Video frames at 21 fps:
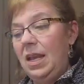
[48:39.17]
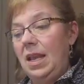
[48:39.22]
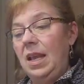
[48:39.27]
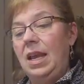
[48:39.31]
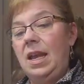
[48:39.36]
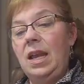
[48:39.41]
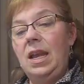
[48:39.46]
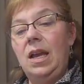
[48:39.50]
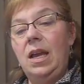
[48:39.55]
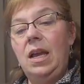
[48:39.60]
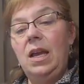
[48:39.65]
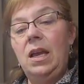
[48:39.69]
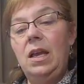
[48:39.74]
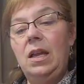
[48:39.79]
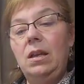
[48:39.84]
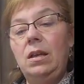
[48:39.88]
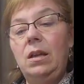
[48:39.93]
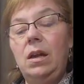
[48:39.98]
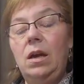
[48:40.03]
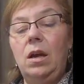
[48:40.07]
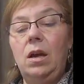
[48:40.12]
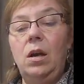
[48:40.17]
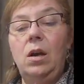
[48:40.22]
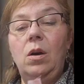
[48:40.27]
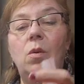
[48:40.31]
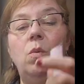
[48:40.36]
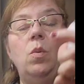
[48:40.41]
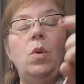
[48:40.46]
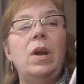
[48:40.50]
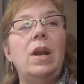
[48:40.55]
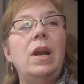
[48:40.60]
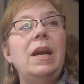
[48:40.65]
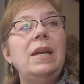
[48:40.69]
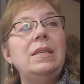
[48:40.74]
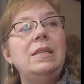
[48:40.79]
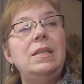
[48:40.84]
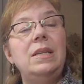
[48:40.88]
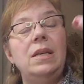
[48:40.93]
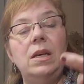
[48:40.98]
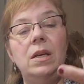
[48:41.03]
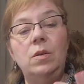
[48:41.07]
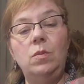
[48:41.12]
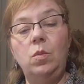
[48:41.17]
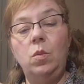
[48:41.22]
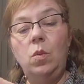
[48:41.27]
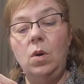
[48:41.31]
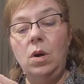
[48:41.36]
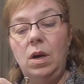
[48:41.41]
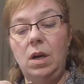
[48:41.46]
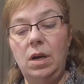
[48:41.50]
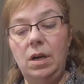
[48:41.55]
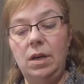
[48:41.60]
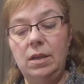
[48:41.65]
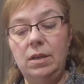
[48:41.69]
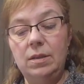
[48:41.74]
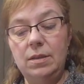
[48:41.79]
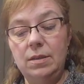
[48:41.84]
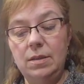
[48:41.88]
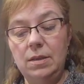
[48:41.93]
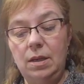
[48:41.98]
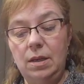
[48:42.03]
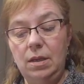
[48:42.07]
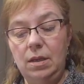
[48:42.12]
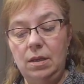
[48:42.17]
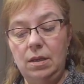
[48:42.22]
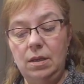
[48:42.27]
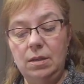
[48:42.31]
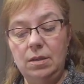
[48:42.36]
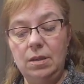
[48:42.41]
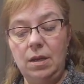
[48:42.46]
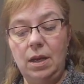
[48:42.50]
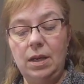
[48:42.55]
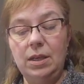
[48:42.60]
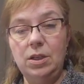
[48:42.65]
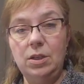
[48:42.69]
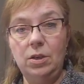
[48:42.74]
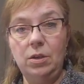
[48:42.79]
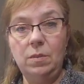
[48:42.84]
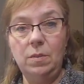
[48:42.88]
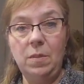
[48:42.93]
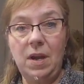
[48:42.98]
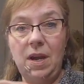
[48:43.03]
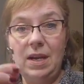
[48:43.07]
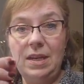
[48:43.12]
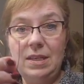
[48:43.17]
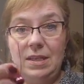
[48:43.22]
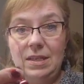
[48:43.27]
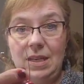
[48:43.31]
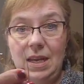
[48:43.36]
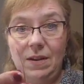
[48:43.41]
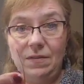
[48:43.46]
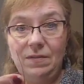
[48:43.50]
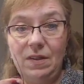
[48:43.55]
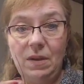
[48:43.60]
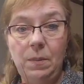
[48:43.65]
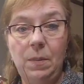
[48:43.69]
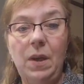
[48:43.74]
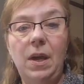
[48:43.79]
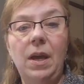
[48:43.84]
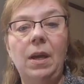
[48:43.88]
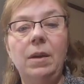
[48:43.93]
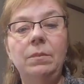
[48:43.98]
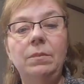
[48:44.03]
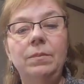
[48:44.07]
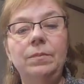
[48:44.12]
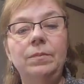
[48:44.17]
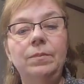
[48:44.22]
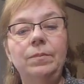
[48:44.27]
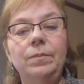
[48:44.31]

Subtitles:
And what I did is I took my safety pin